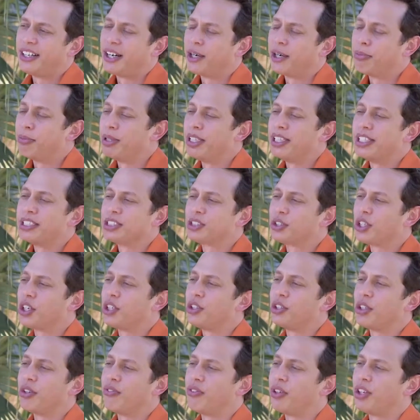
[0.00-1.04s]
I mean, it's so
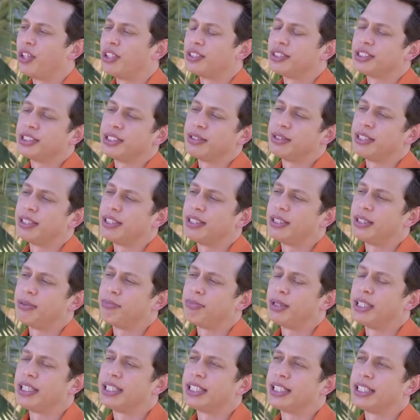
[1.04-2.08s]
diverse, and, and, and
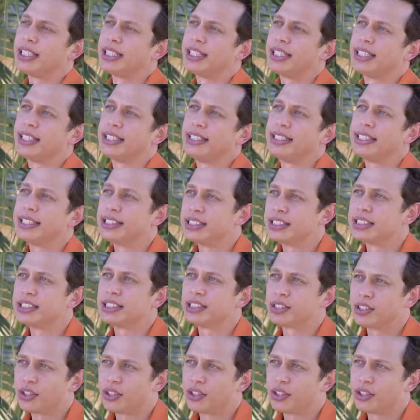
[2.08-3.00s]
being an Indigenous